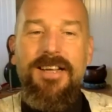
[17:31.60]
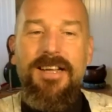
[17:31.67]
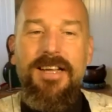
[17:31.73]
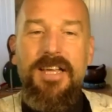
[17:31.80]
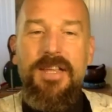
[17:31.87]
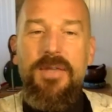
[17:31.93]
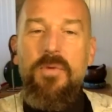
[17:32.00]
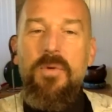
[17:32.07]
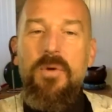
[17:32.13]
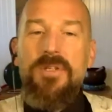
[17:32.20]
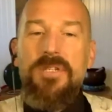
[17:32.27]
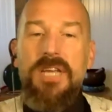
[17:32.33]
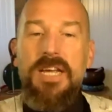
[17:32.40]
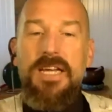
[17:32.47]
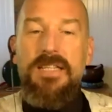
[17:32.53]
In the worst
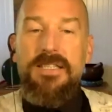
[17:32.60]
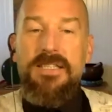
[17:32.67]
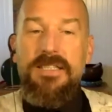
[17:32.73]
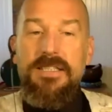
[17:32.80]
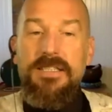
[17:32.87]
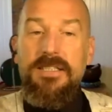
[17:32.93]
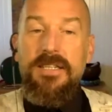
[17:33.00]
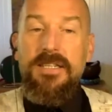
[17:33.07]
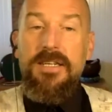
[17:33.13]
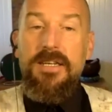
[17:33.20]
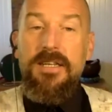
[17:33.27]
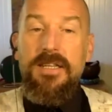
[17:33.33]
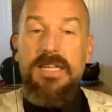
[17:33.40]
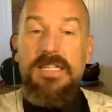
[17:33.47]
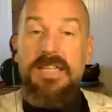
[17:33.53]
cases,
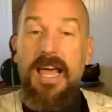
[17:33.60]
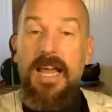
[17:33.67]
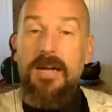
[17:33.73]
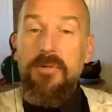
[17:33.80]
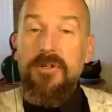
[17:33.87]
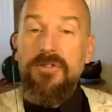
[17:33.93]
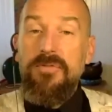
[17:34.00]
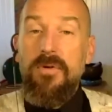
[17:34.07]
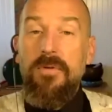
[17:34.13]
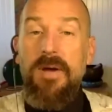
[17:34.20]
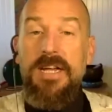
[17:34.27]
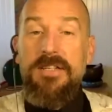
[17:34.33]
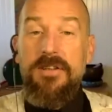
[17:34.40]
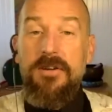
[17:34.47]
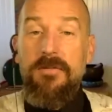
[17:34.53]
these animals will
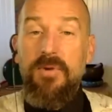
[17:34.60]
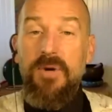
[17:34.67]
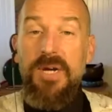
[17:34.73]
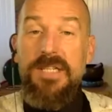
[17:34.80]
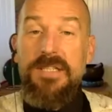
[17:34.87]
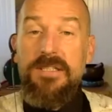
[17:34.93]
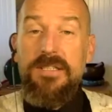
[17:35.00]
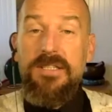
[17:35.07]
raise their voice,